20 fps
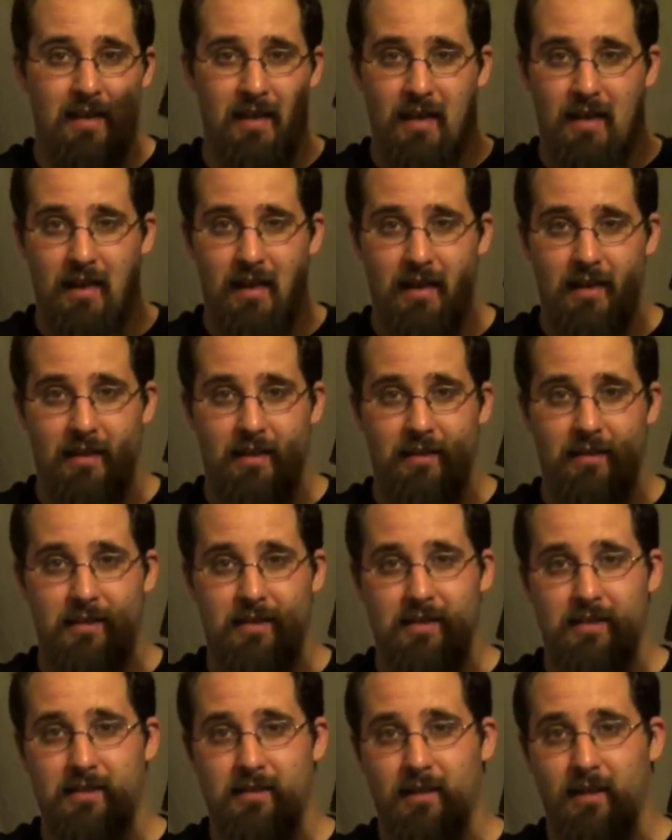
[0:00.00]

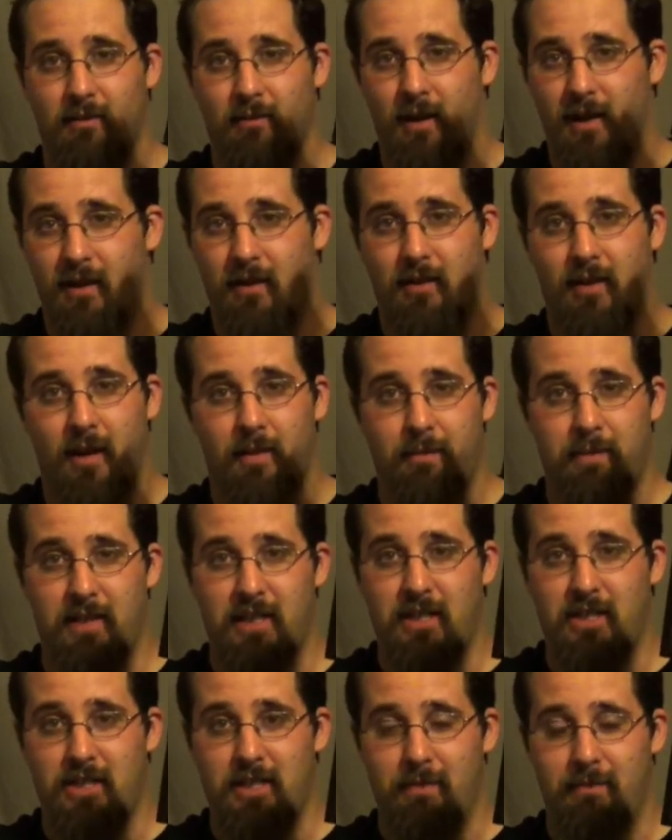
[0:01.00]
The record
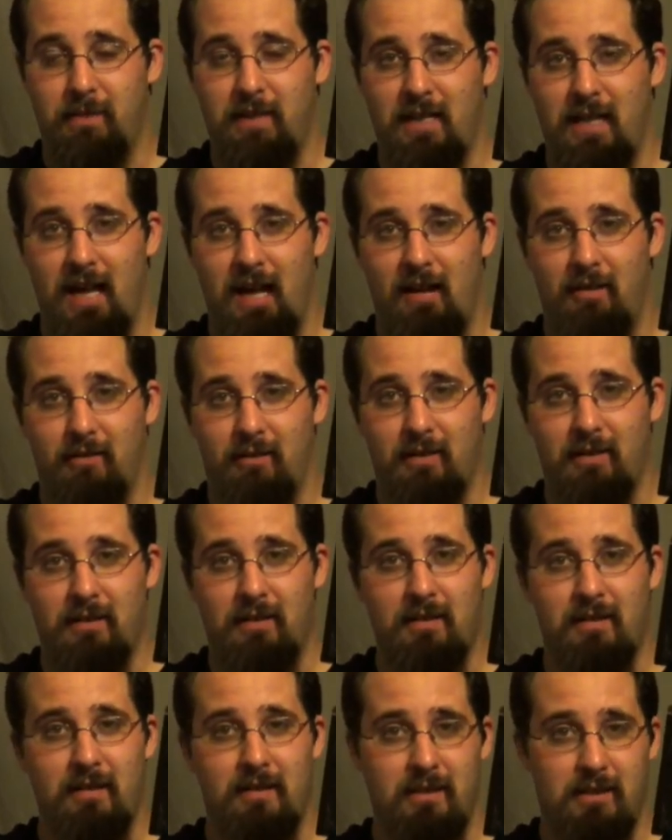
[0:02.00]
company shipped it out
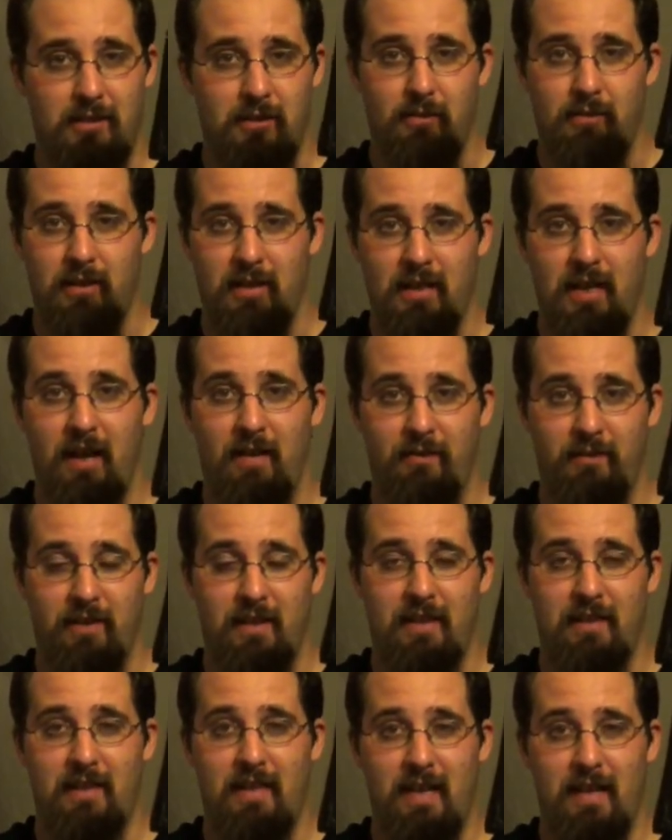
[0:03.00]
soon enough
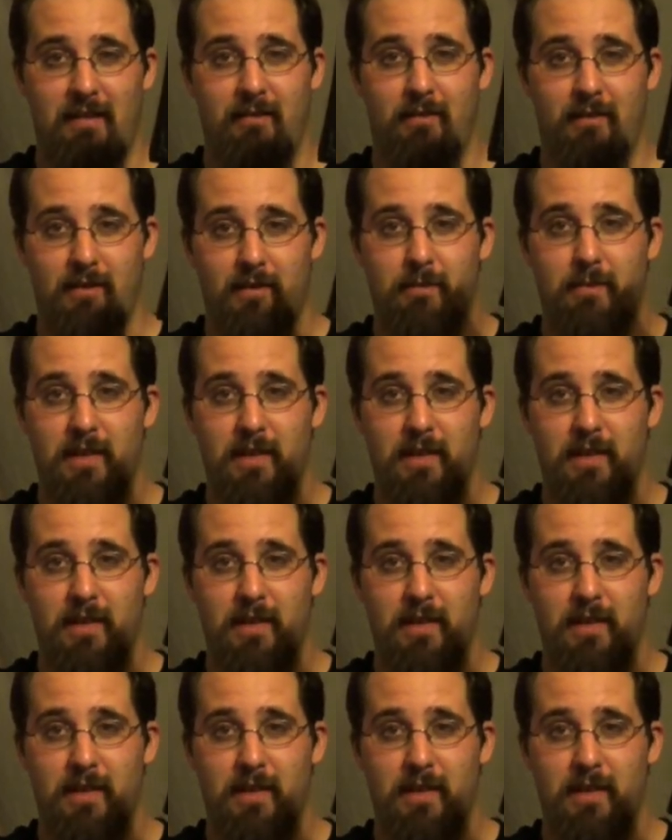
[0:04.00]
that they could